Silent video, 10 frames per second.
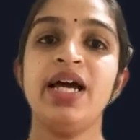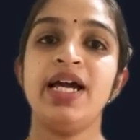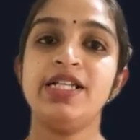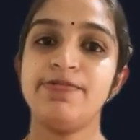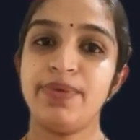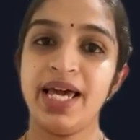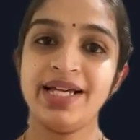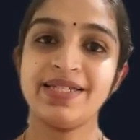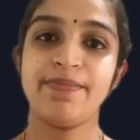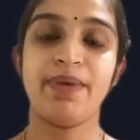it
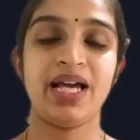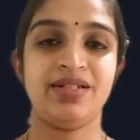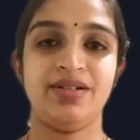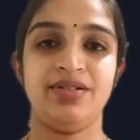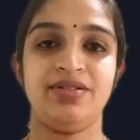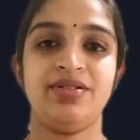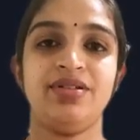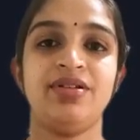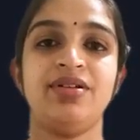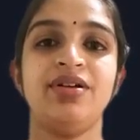breaks the pattern.
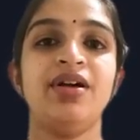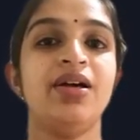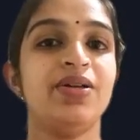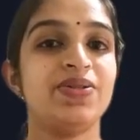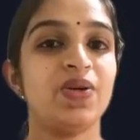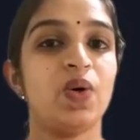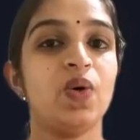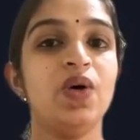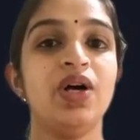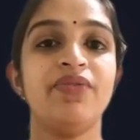
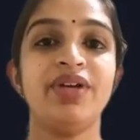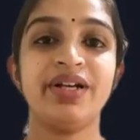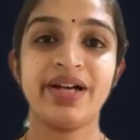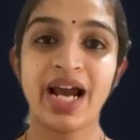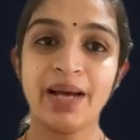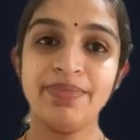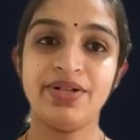So we grab the